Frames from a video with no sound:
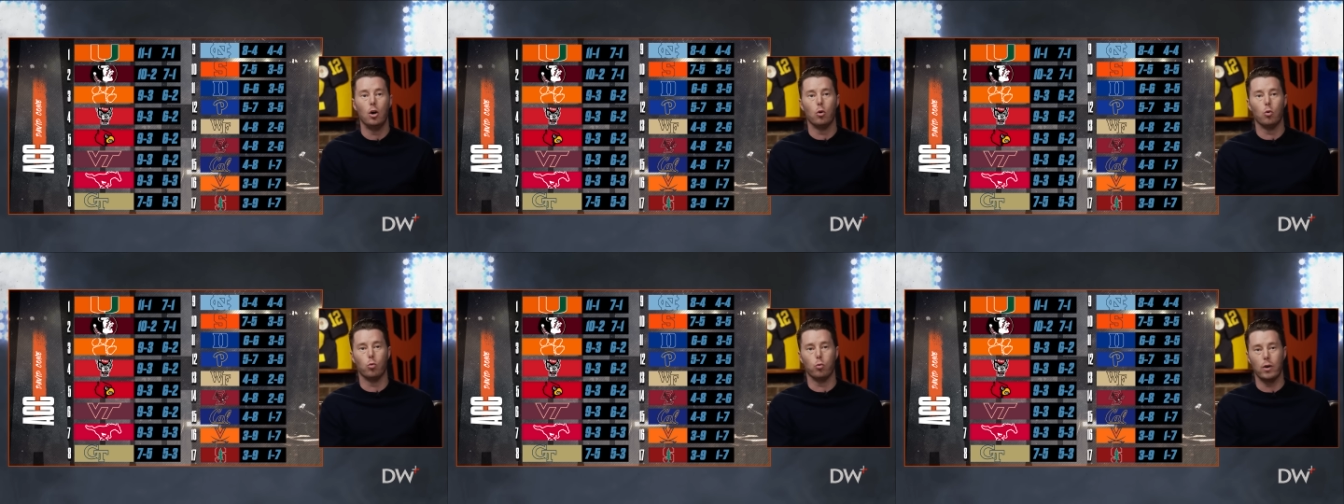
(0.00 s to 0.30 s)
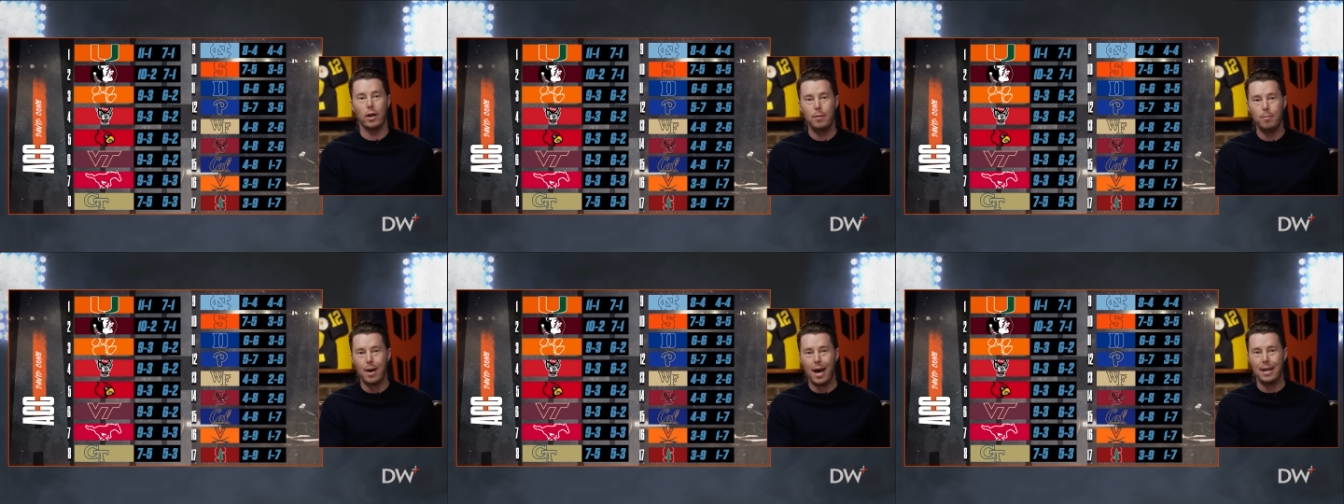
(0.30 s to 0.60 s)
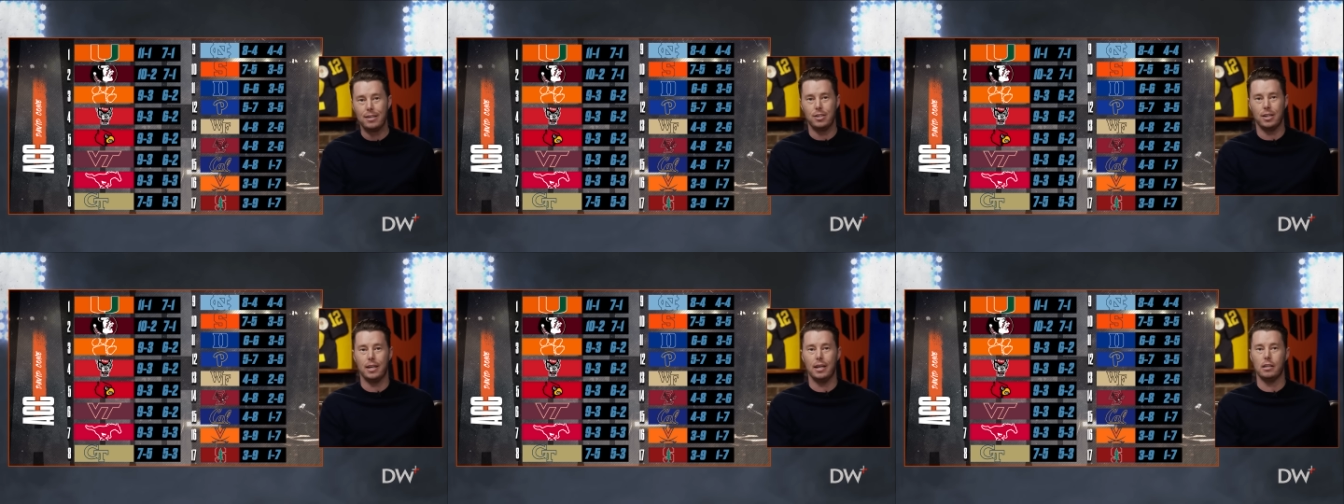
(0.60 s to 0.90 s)

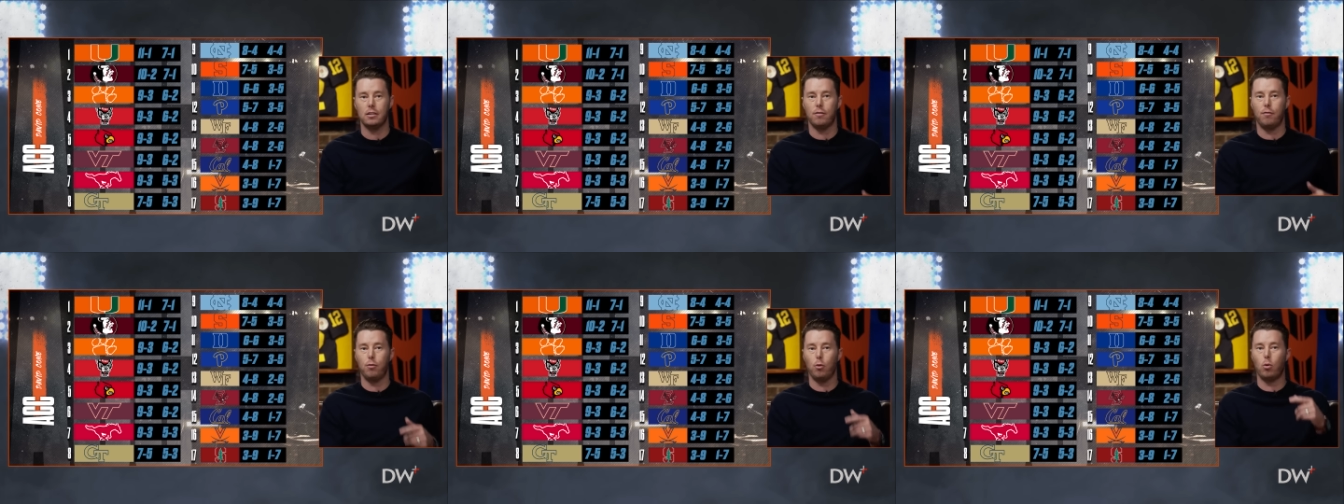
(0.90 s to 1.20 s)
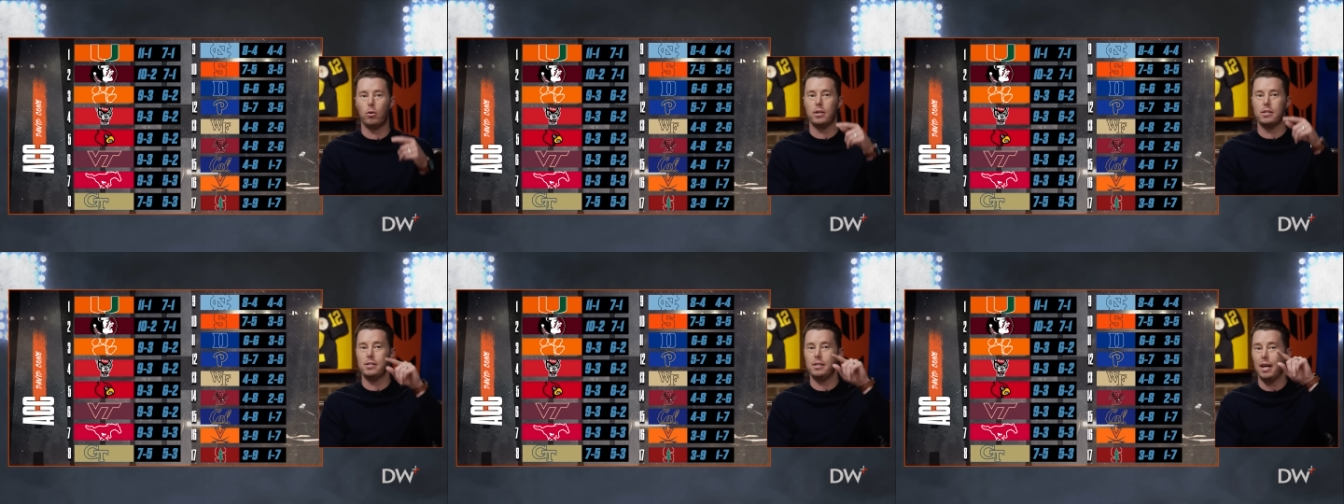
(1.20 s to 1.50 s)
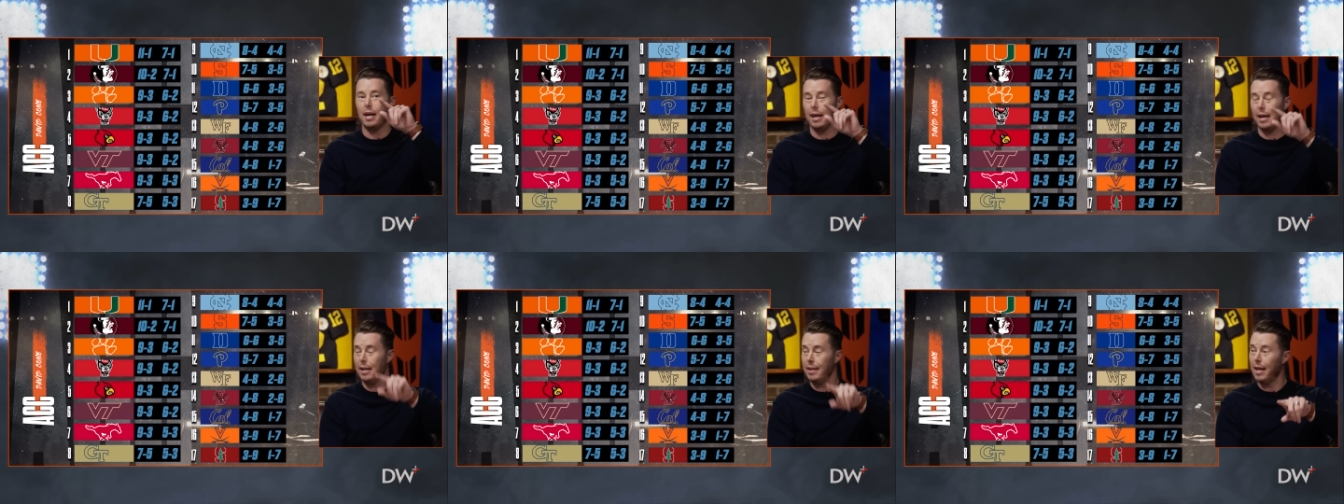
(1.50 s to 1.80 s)
Rematch against Florida
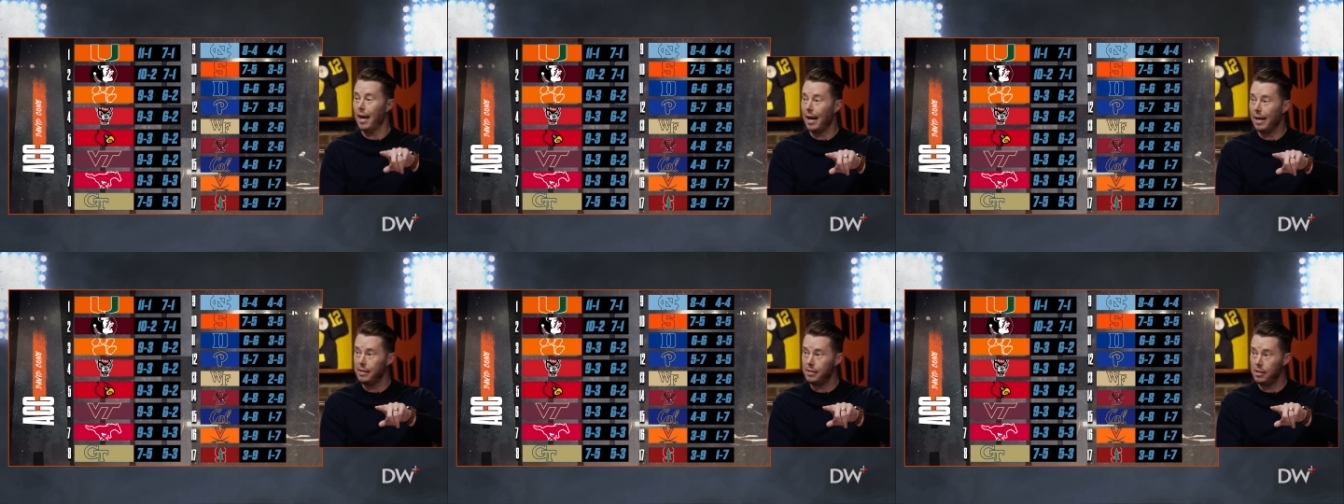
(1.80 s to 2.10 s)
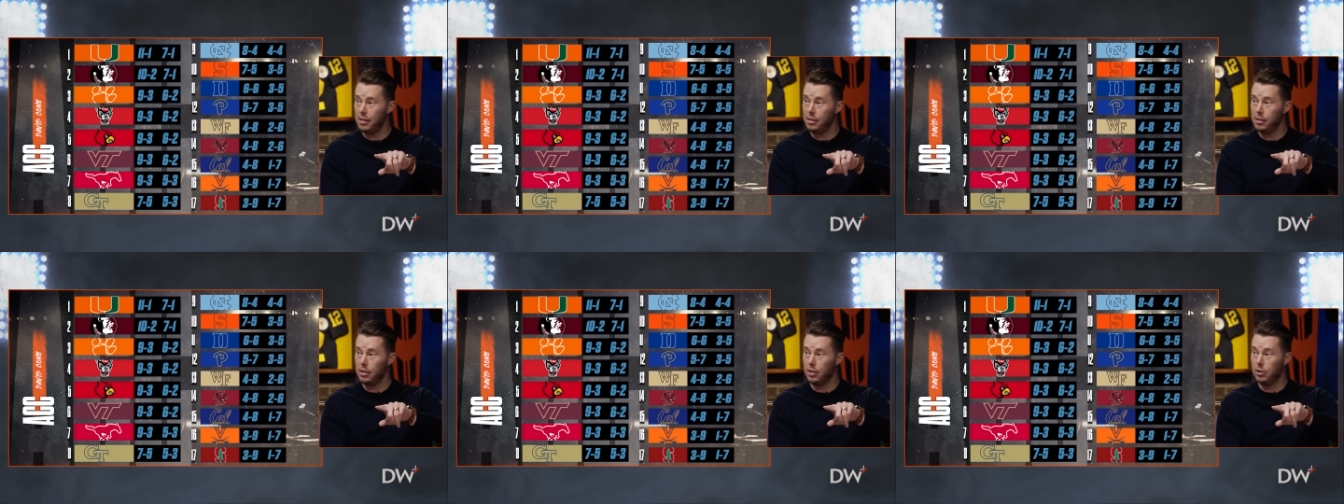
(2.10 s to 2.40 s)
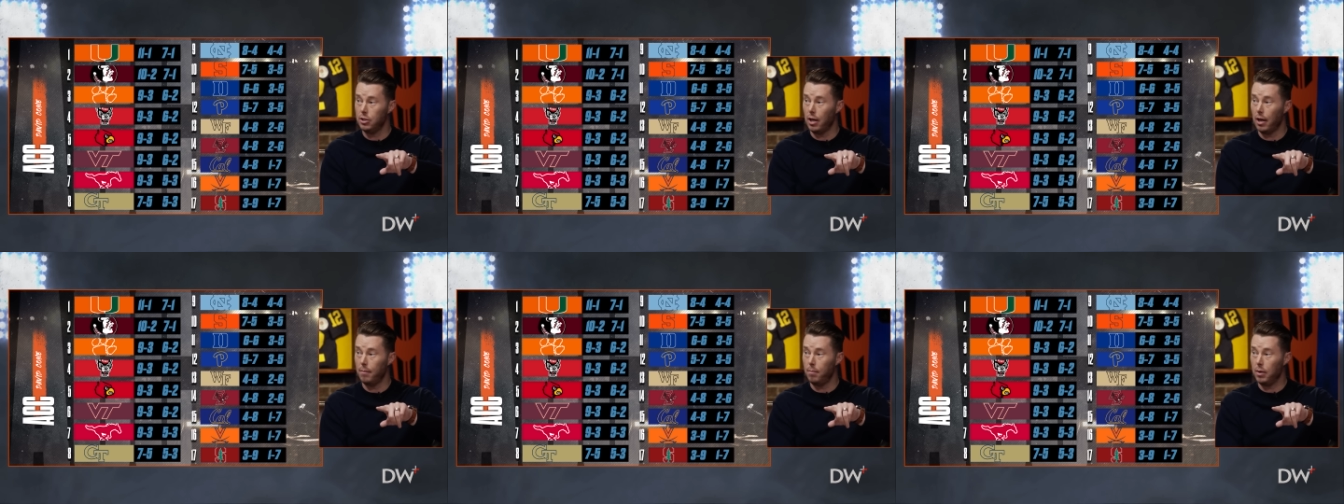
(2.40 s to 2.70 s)
State in the ACC
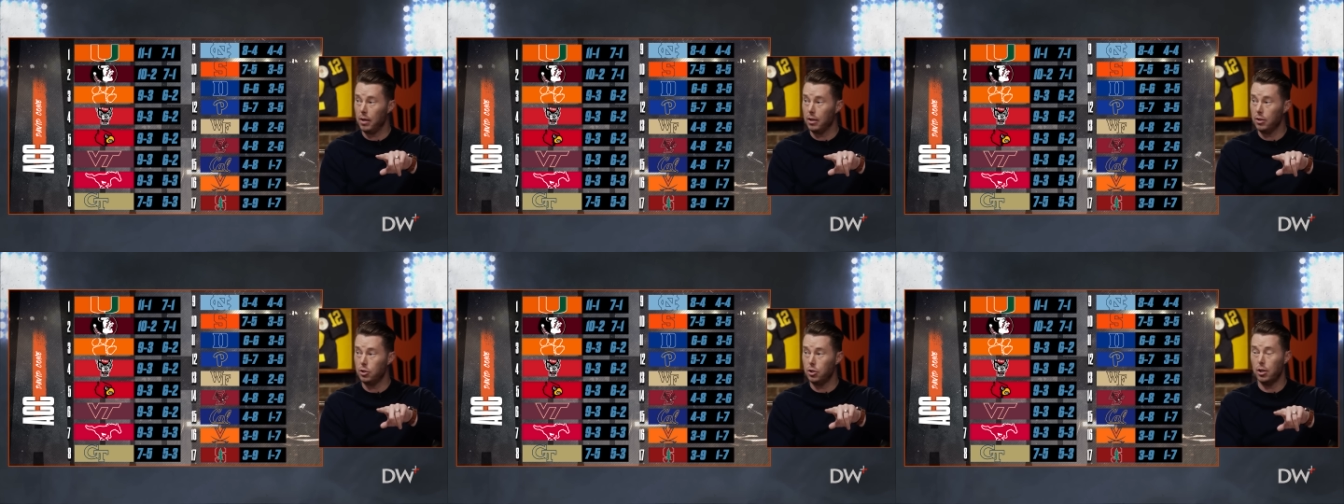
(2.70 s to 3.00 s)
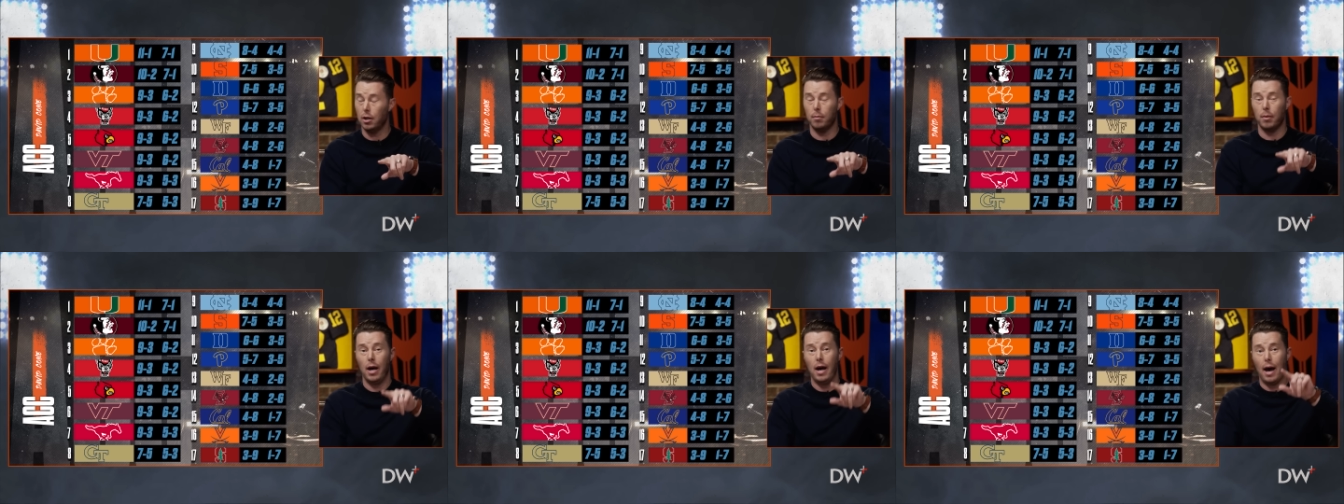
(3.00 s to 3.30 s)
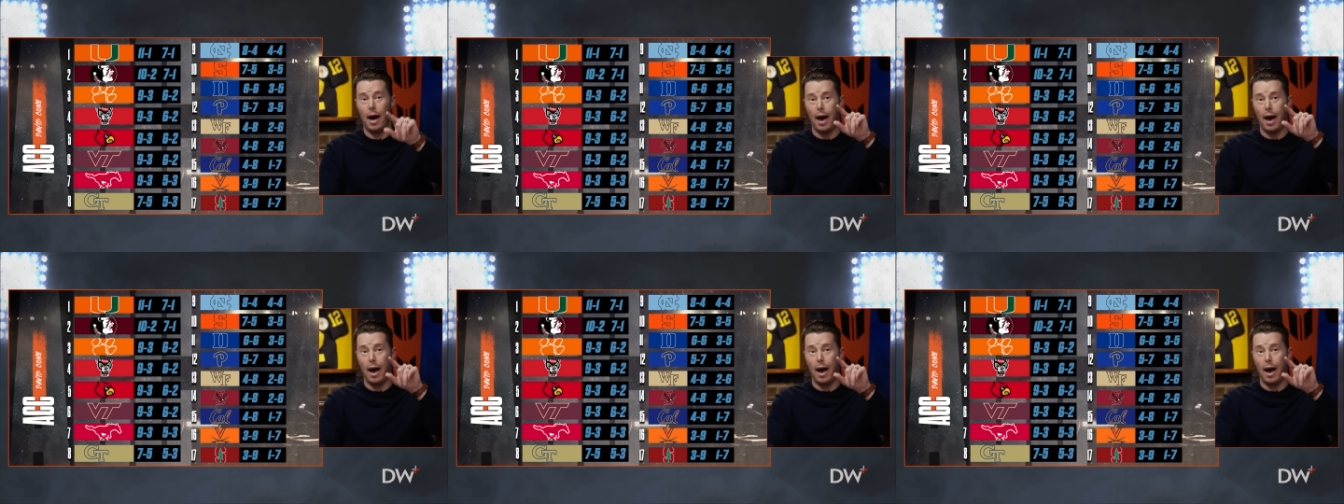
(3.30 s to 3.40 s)
championship.